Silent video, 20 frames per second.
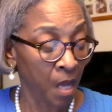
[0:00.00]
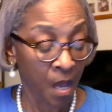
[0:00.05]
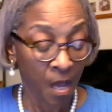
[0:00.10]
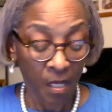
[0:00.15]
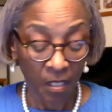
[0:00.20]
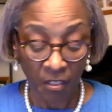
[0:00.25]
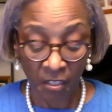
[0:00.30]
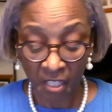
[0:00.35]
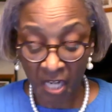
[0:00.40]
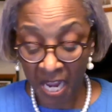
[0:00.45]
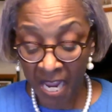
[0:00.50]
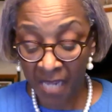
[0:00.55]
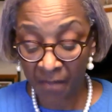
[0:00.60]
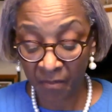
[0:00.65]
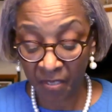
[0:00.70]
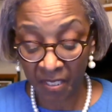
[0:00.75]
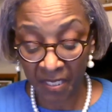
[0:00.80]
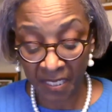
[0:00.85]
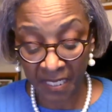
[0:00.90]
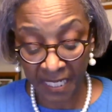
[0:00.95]
James
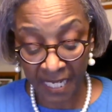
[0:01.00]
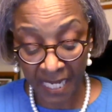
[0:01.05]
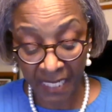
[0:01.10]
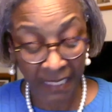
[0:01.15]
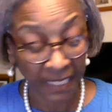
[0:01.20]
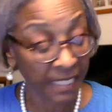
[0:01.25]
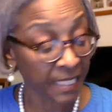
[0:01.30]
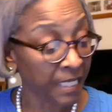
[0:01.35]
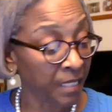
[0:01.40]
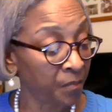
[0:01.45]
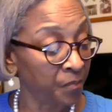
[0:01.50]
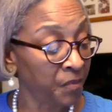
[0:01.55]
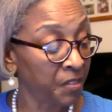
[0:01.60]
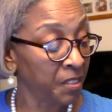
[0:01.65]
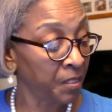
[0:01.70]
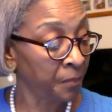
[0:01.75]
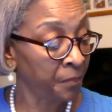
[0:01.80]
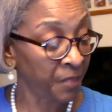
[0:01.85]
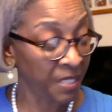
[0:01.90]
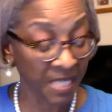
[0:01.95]
is telling them to
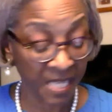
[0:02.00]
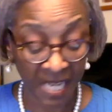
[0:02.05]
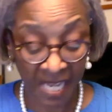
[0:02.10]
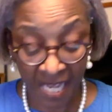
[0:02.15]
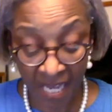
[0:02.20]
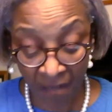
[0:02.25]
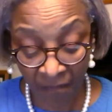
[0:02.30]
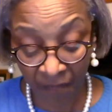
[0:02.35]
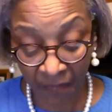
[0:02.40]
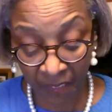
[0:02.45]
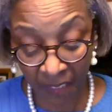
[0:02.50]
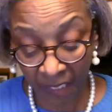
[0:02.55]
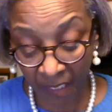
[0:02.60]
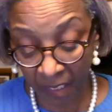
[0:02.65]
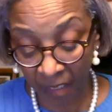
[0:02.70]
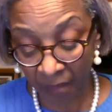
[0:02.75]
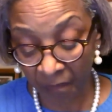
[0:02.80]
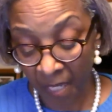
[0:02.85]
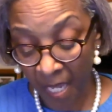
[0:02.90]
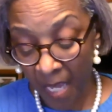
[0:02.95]
be careful of
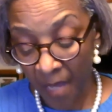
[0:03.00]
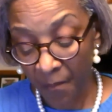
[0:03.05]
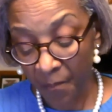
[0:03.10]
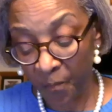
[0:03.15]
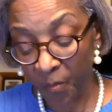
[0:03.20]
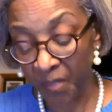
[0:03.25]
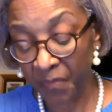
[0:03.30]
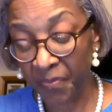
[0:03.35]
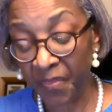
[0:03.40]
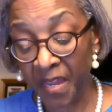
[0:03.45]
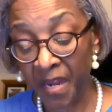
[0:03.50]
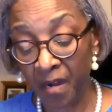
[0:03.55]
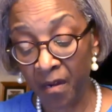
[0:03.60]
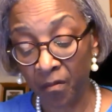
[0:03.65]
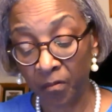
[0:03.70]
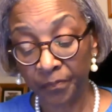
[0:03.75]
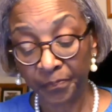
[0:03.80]
with their